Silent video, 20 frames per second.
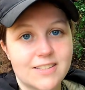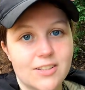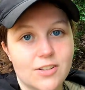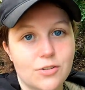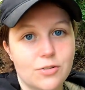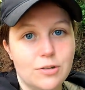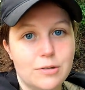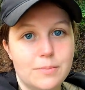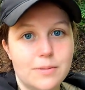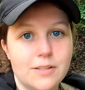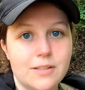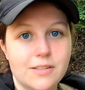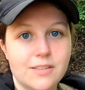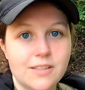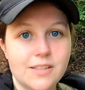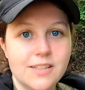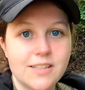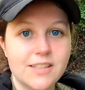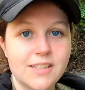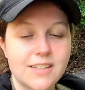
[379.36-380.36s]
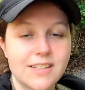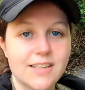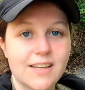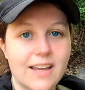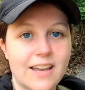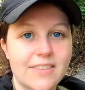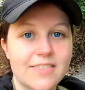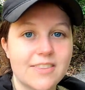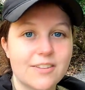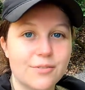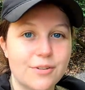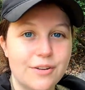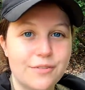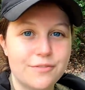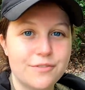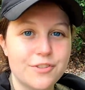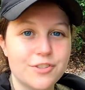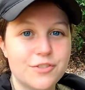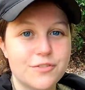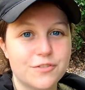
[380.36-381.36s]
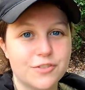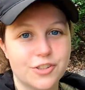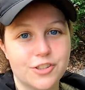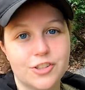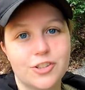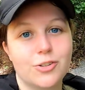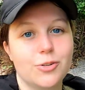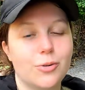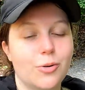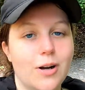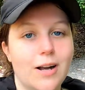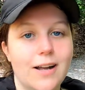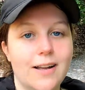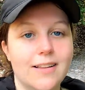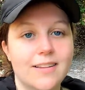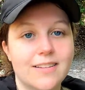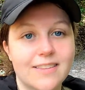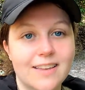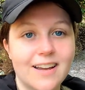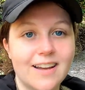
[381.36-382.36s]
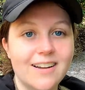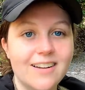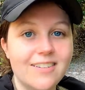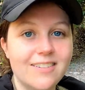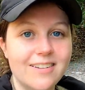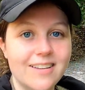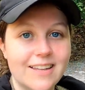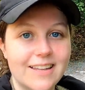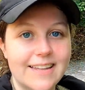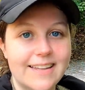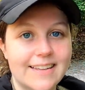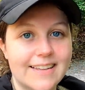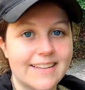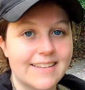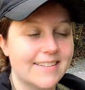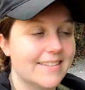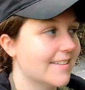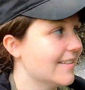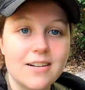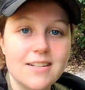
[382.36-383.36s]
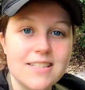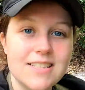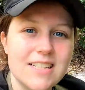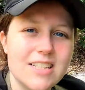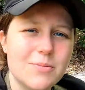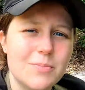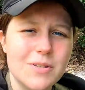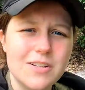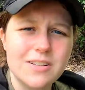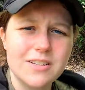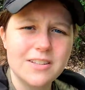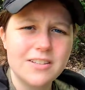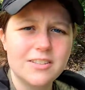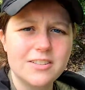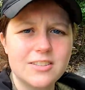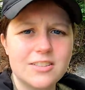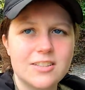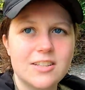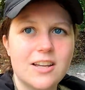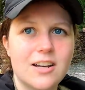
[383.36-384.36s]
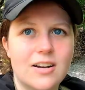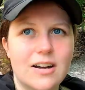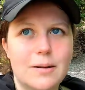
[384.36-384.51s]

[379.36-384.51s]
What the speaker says: so we've been at the refuge for a little while now, and honestly it's been a little slow.